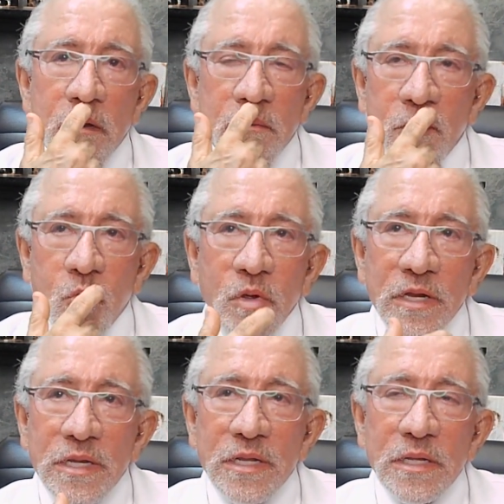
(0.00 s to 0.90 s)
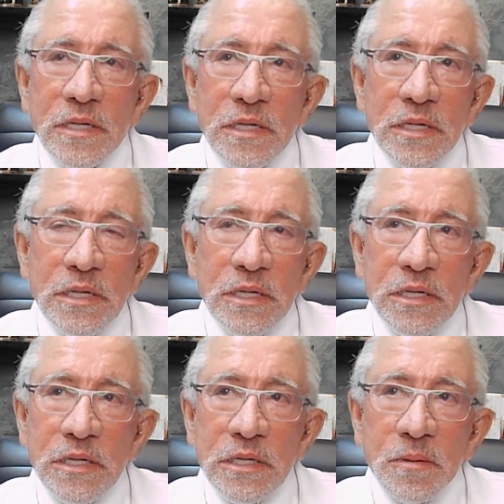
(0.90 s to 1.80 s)
will
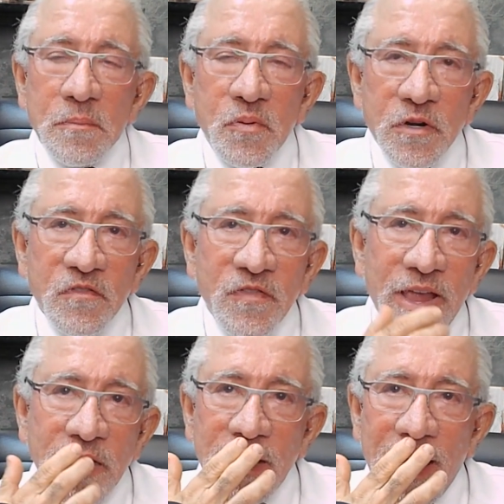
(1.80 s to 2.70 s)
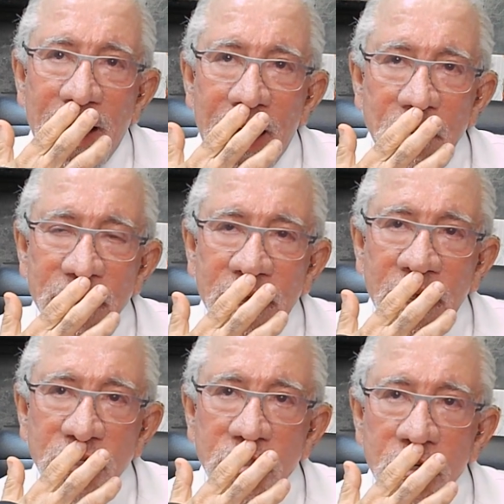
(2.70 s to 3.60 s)
prevent
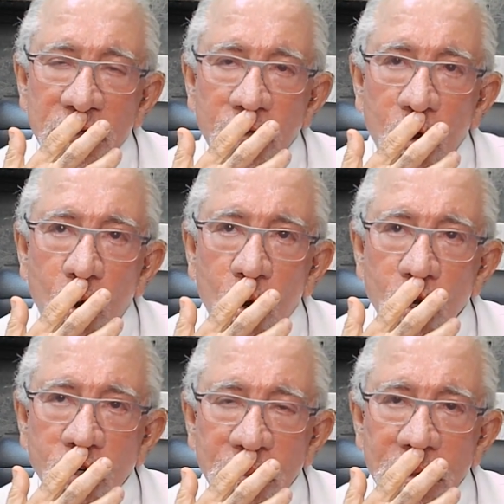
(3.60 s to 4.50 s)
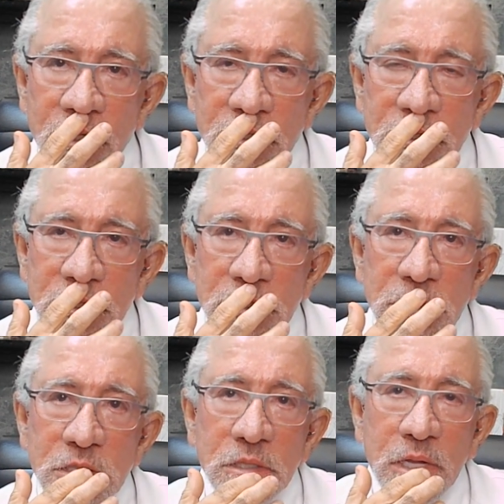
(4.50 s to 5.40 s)
application of ointment,
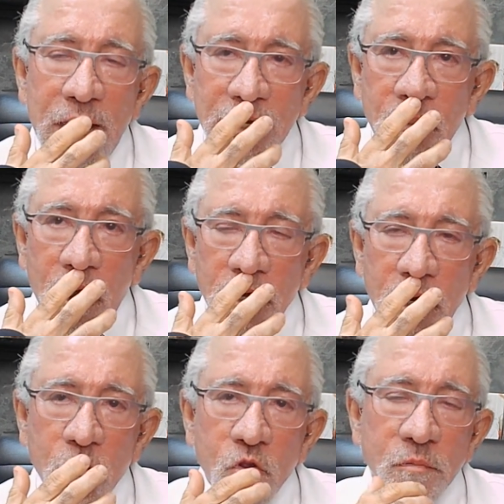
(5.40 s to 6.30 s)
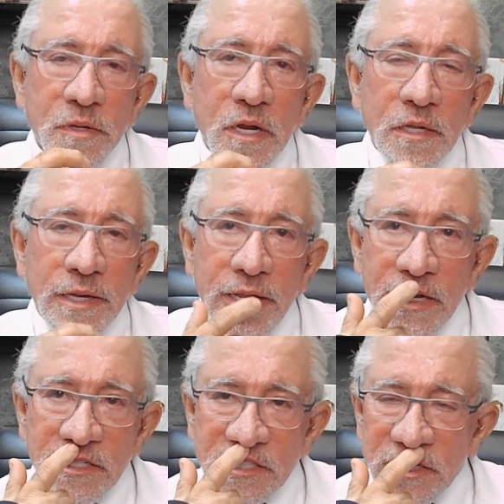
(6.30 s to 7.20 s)
antibiotic ointment on the
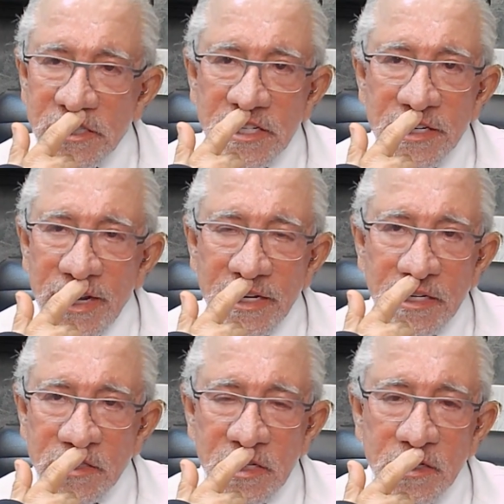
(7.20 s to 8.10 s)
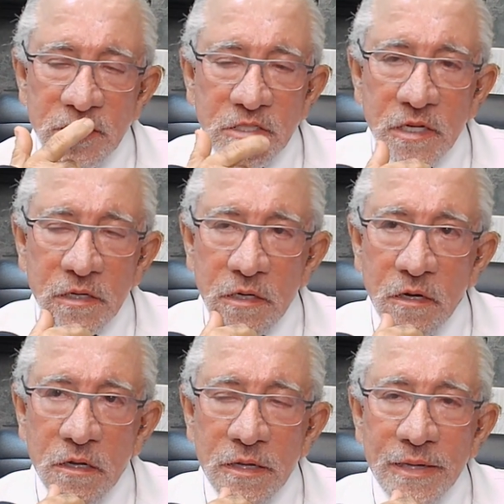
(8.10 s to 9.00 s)
incision that it is in this
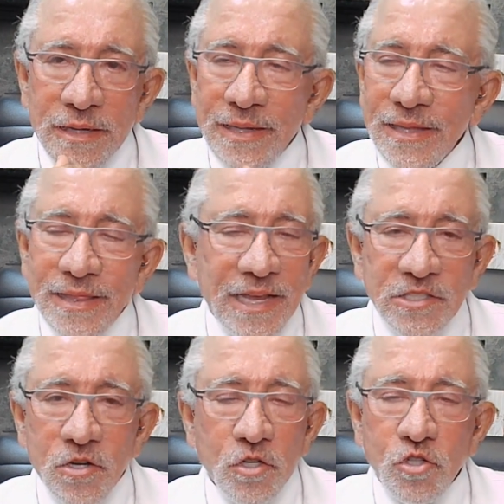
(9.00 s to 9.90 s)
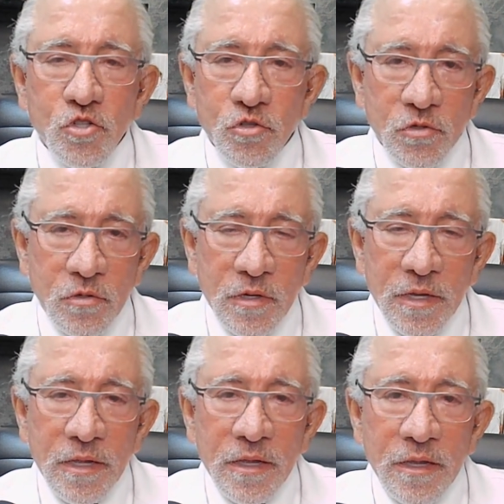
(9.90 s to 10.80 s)
area. That's not true,
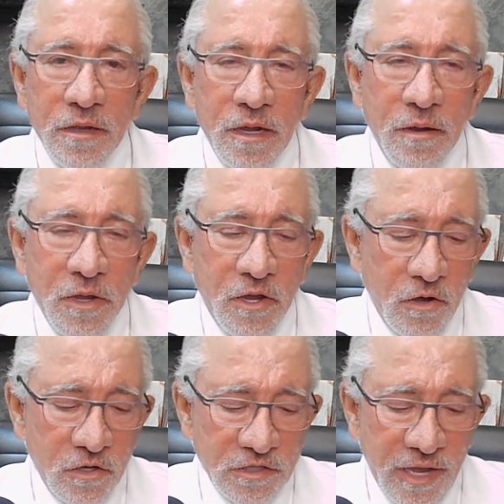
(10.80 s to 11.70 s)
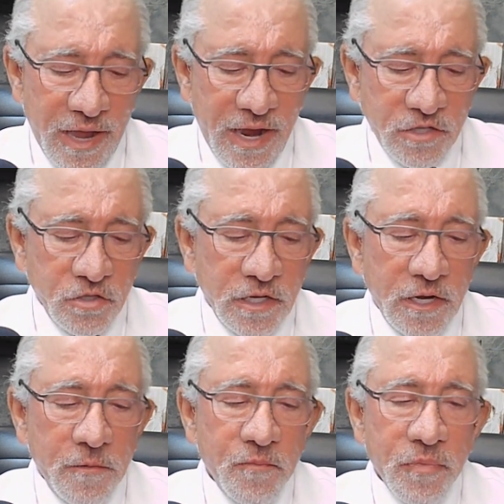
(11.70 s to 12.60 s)
because
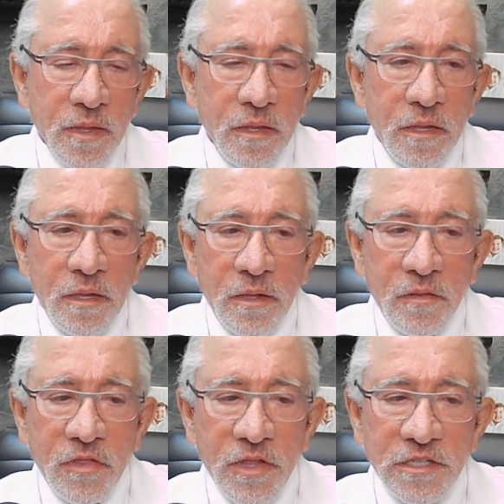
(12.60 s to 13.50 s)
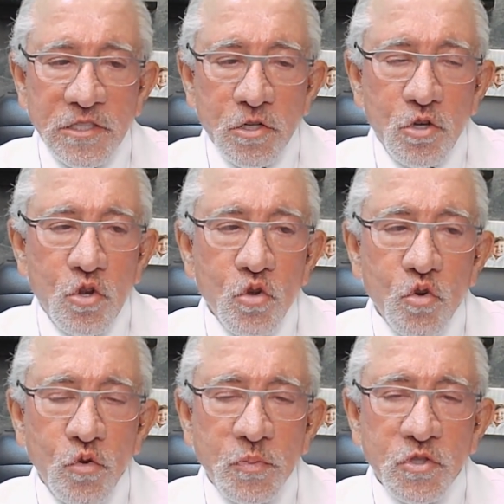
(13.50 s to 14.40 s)
actually this
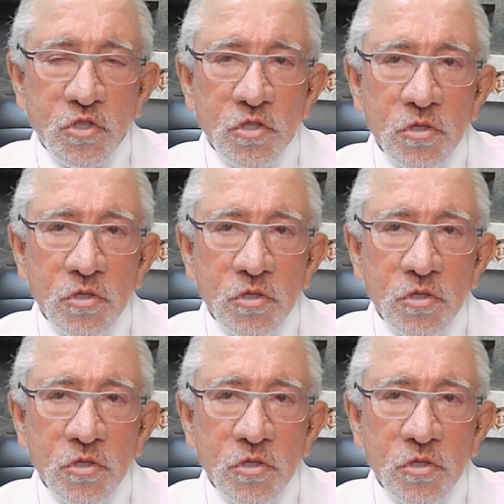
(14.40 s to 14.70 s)
loops